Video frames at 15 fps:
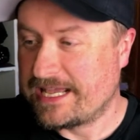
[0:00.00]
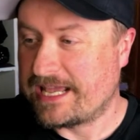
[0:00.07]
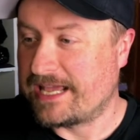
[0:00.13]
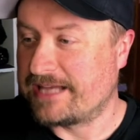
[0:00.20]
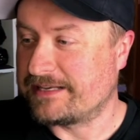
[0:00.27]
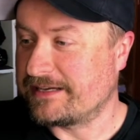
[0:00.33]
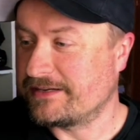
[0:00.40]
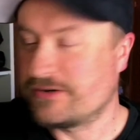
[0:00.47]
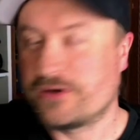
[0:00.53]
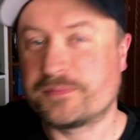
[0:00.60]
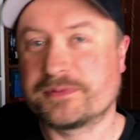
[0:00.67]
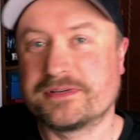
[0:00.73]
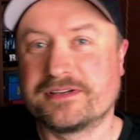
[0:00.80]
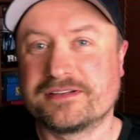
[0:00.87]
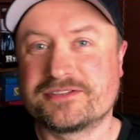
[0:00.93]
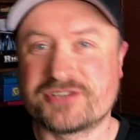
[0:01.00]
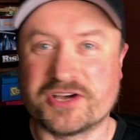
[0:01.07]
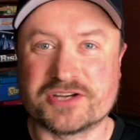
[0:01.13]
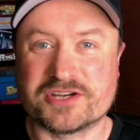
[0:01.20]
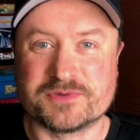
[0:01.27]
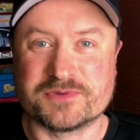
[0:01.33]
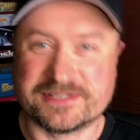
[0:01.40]
and I hope
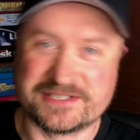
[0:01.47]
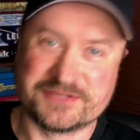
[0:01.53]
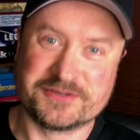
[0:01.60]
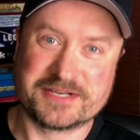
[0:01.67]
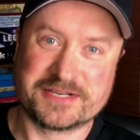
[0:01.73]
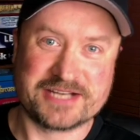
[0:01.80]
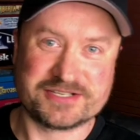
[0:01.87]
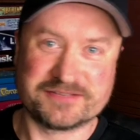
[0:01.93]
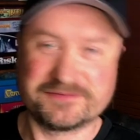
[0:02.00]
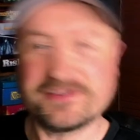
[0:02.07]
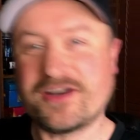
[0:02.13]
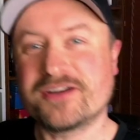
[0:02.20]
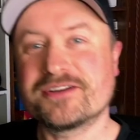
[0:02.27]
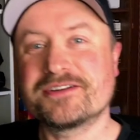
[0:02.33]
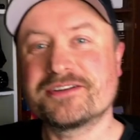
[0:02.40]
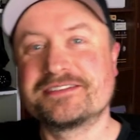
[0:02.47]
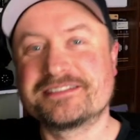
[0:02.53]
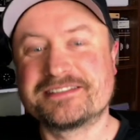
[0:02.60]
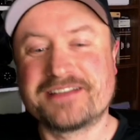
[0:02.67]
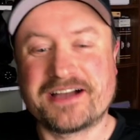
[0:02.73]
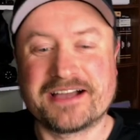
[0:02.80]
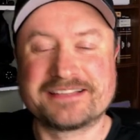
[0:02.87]
Joshua, the geocaching vlogger,
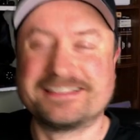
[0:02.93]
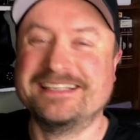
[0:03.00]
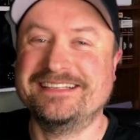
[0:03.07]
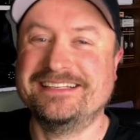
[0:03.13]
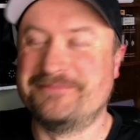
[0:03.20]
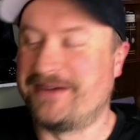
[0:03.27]
does not